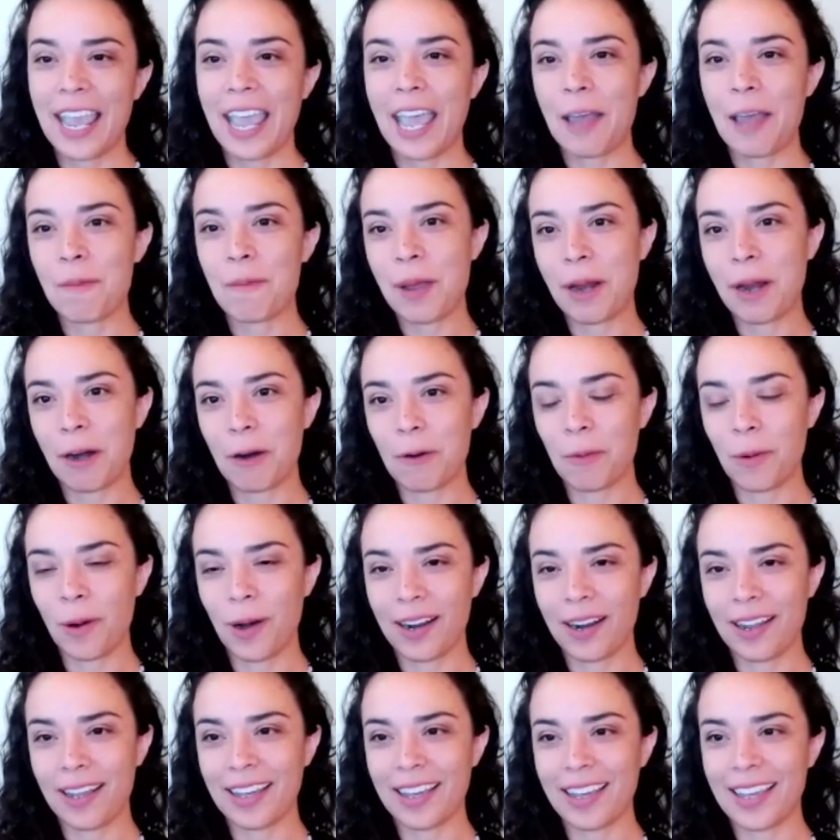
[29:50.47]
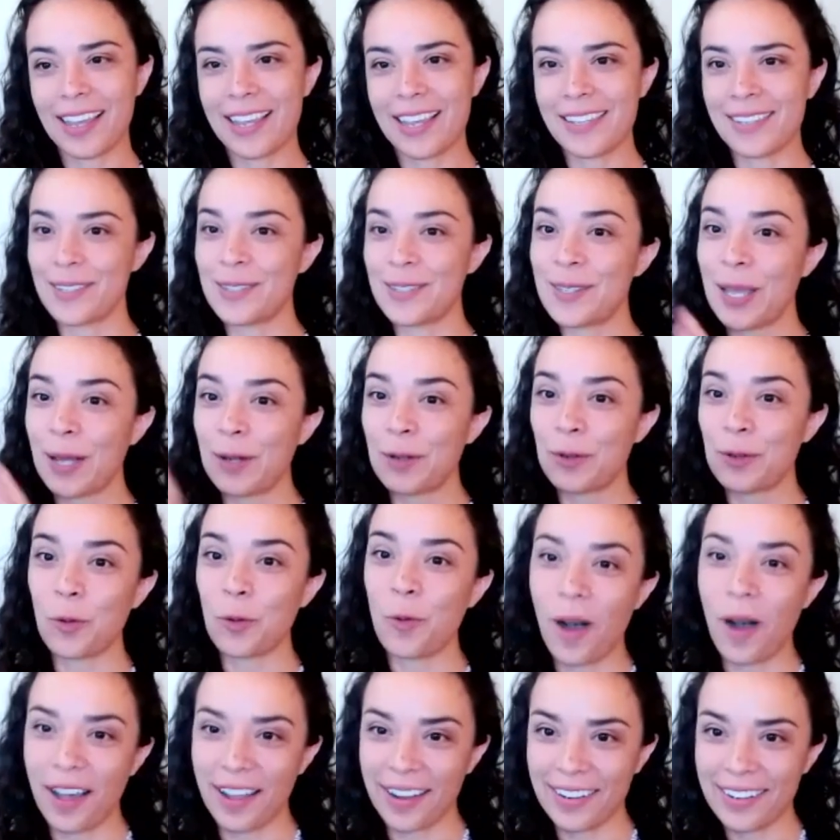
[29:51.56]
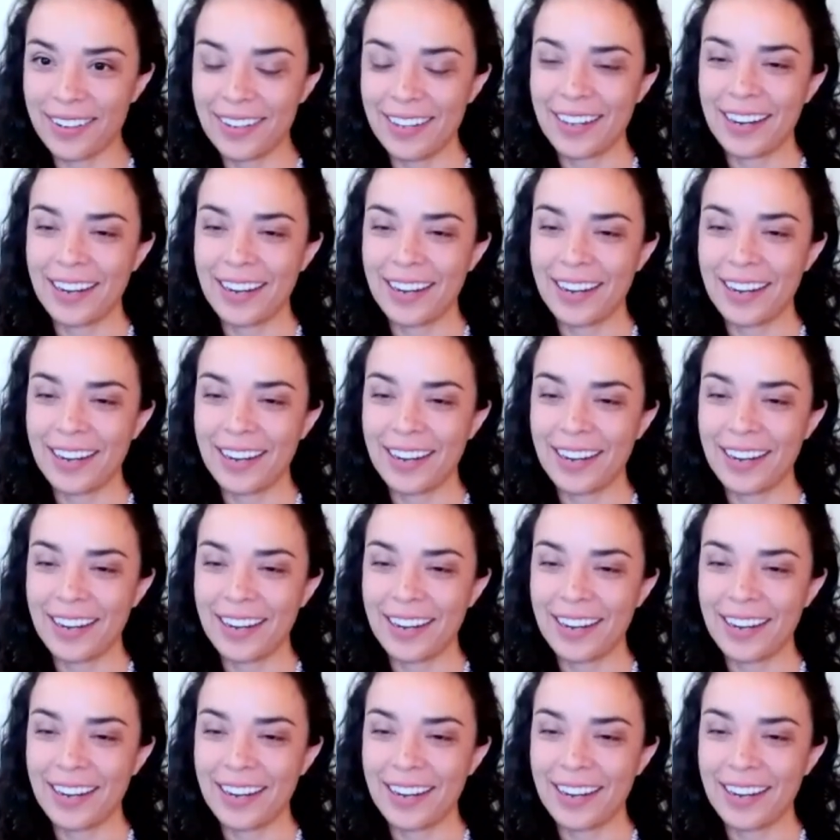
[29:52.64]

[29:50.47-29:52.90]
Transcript: and marijuana is a Schedule 1.